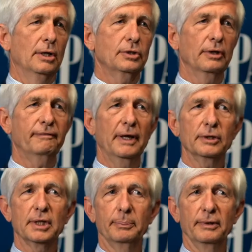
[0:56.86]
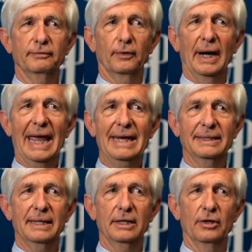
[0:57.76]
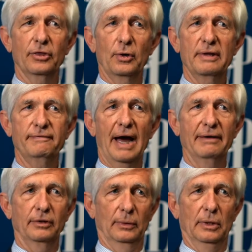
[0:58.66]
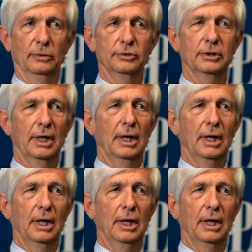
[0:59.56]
So the fellowship is for 18 to 35 year olds